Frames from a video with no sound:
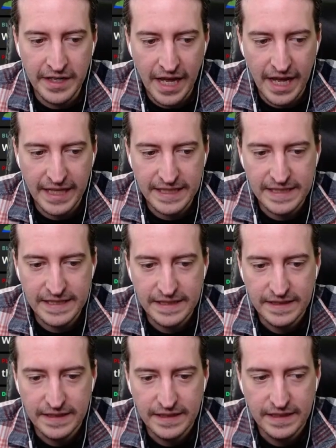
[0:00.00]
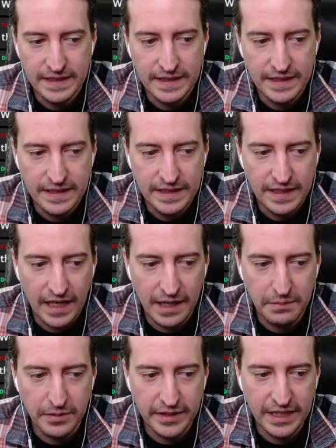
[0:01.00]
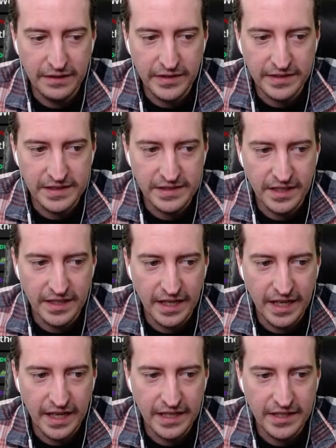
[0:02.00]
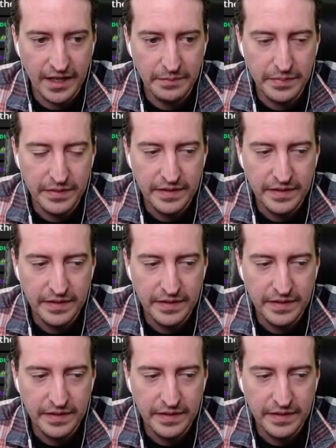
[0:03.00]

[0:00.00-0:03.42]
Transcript: net, I believe this is going to end up.